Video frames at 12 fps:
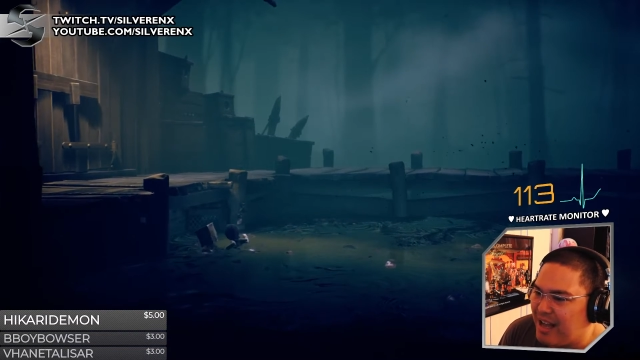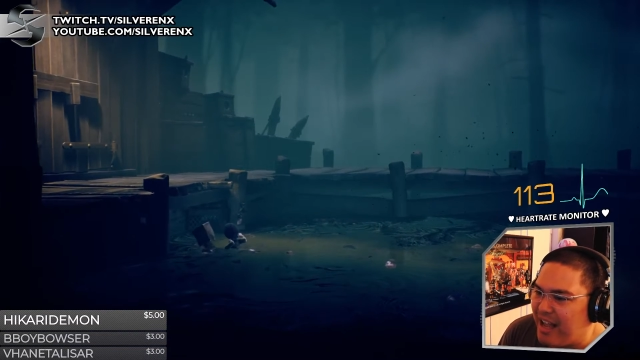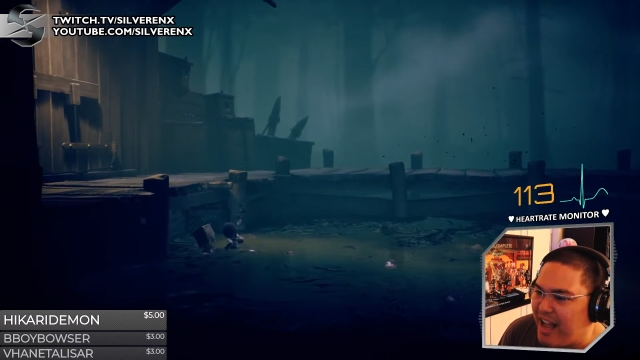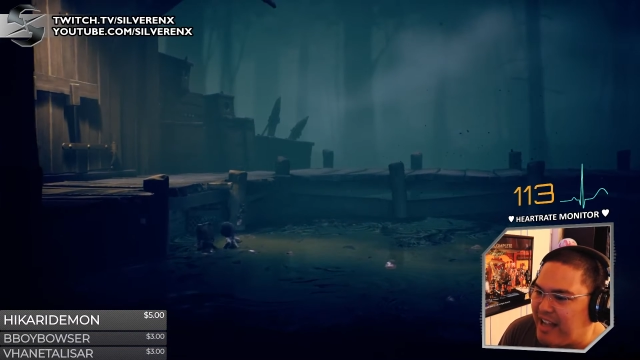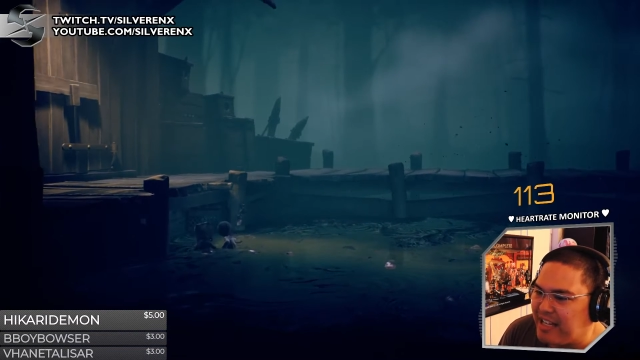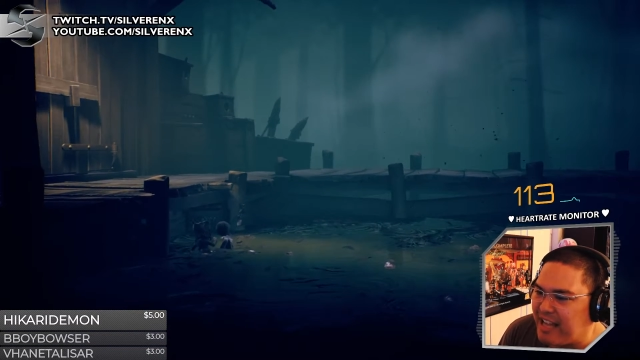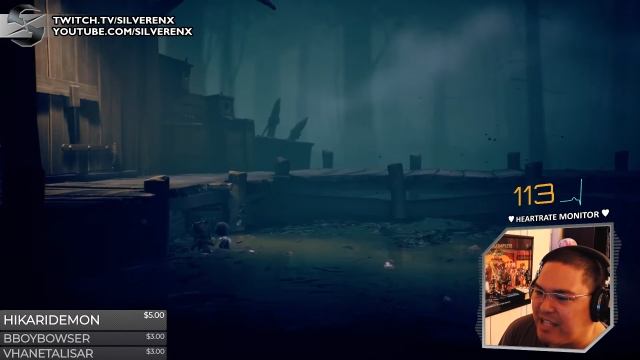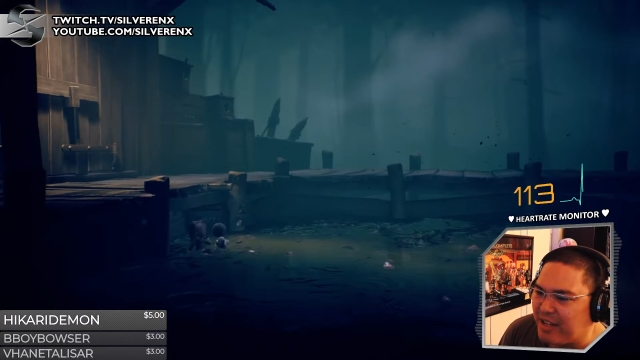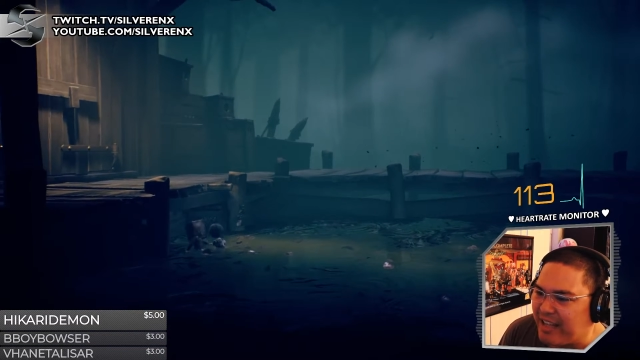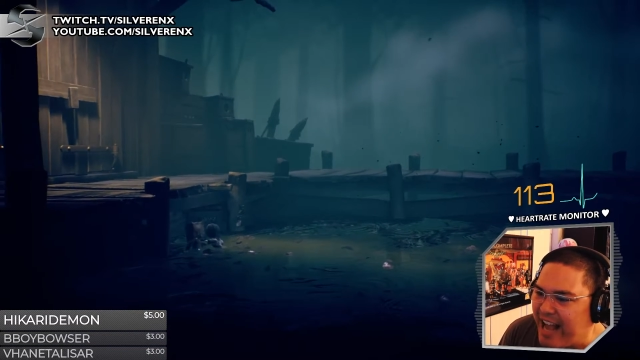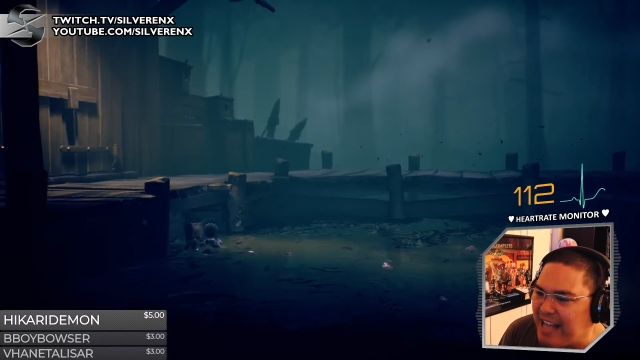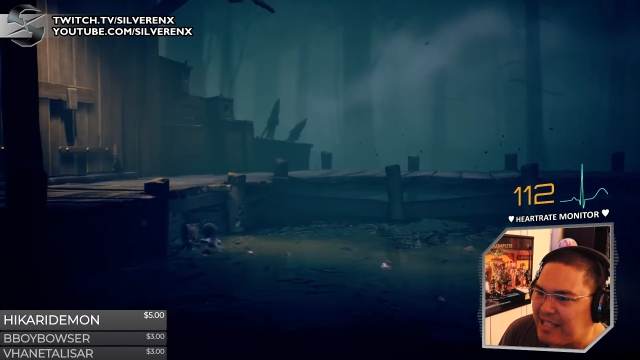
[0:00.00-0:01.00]
In, into the
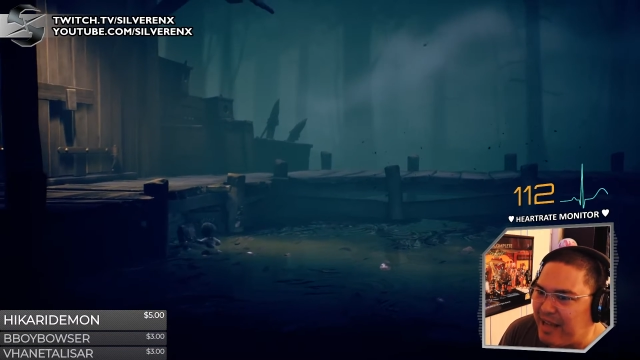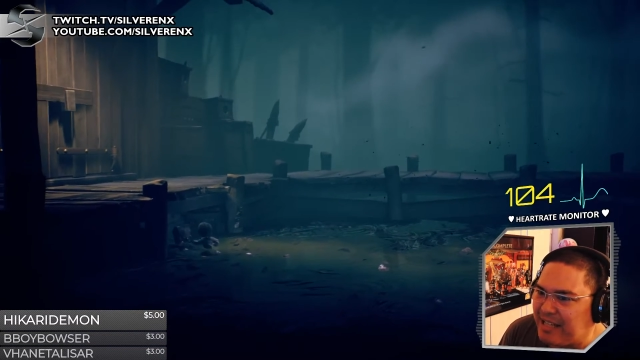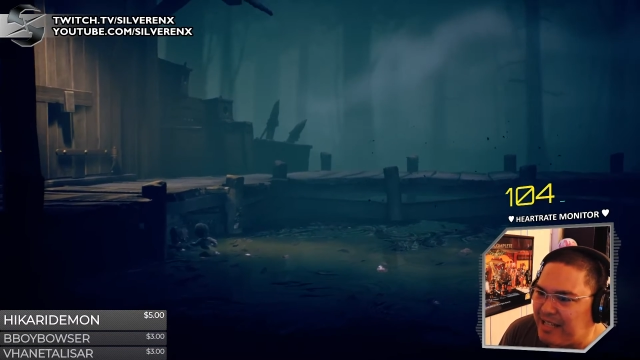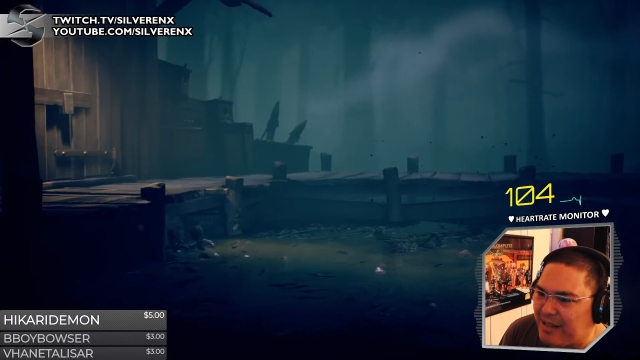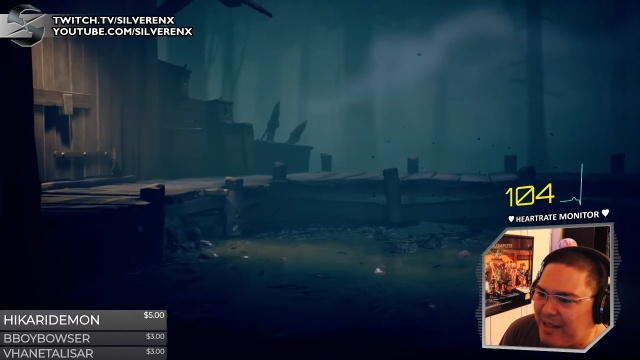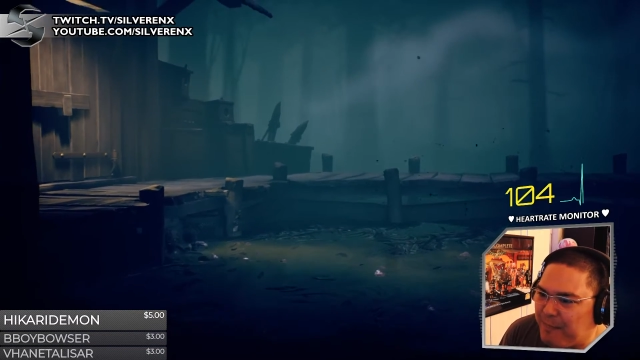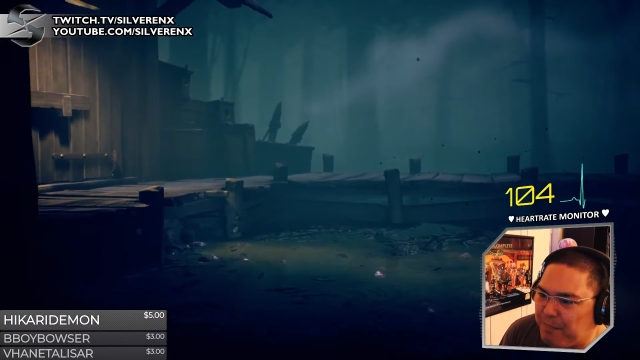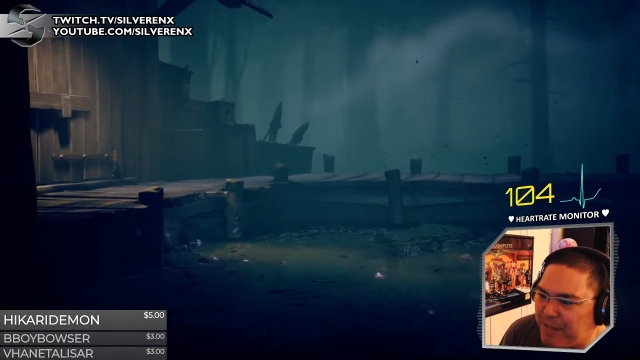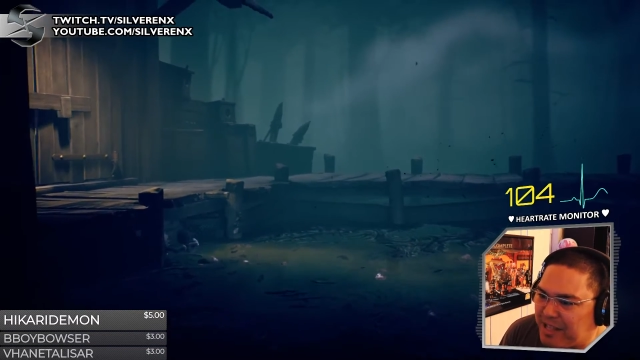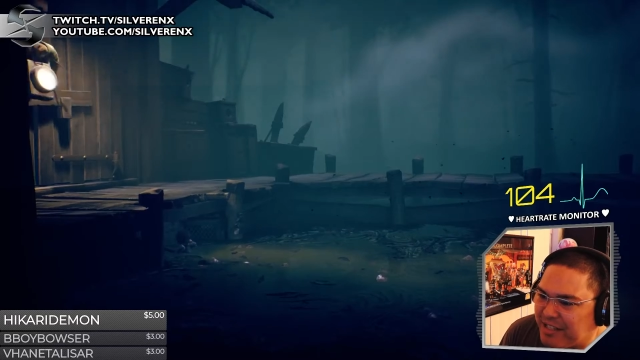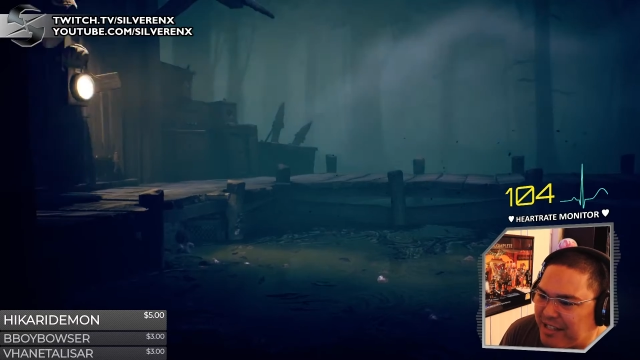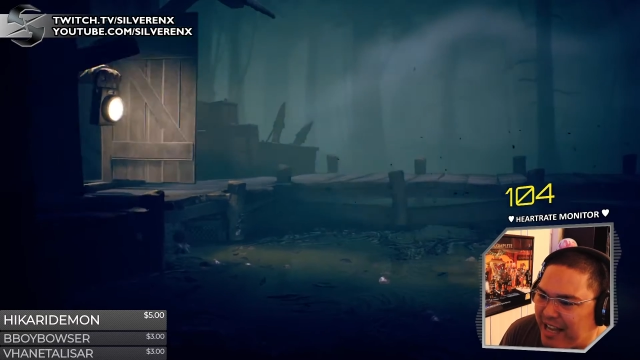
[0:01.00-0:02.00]
chasm, into the,
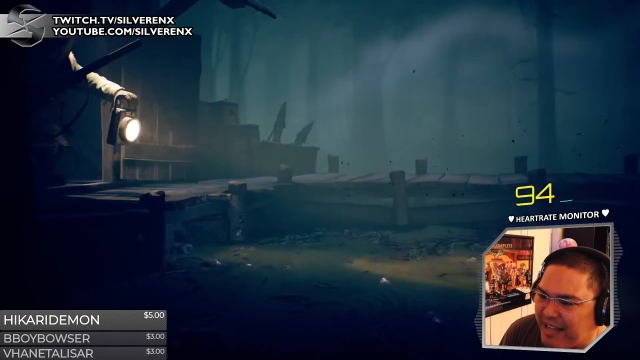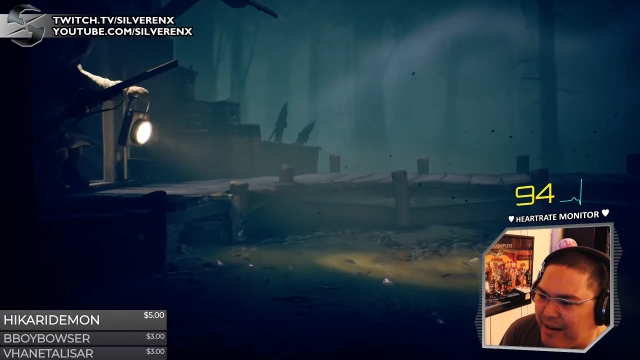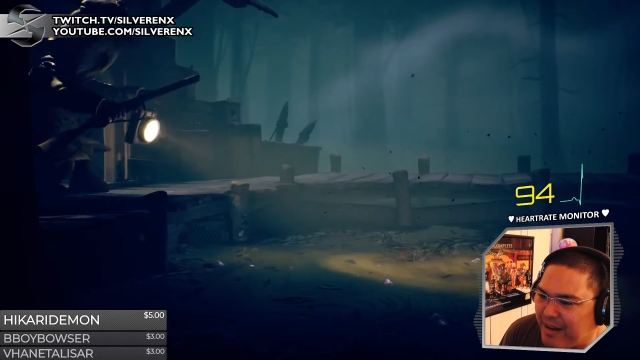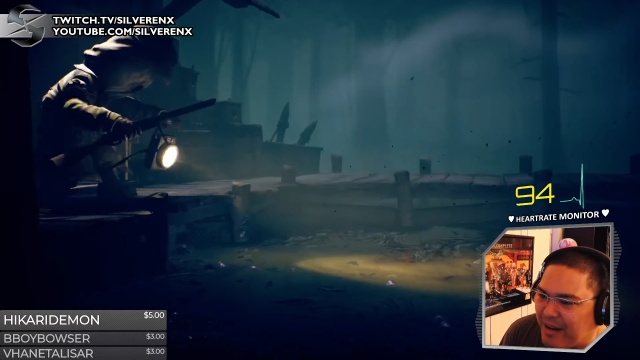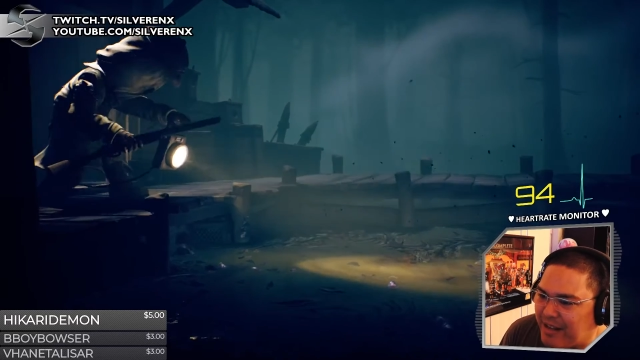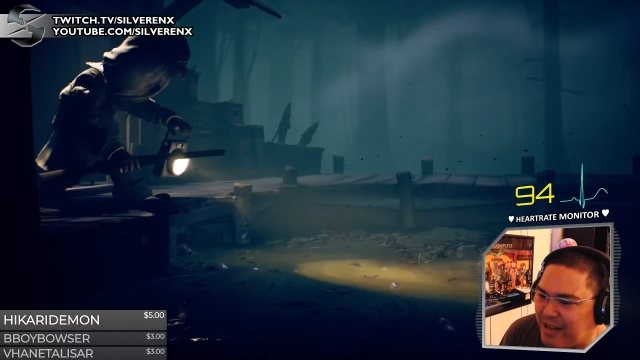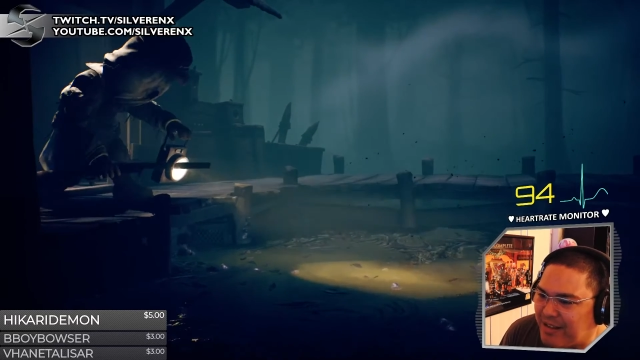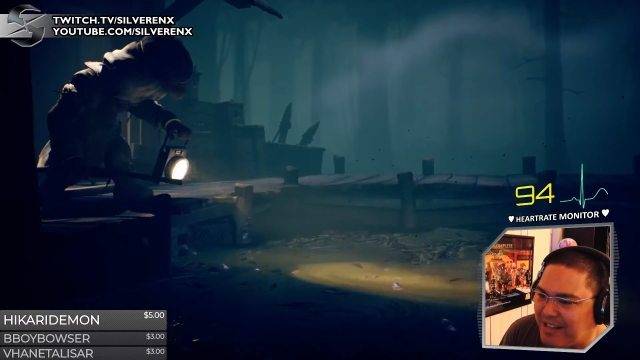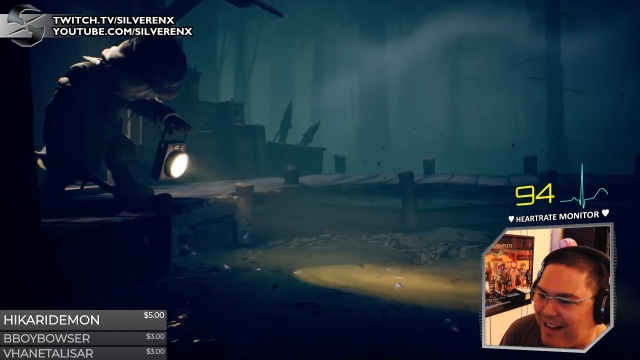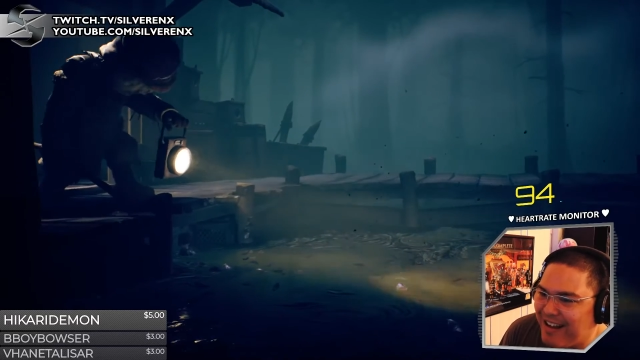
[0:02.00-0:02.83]
into the thing. There we go, let's go, let's go.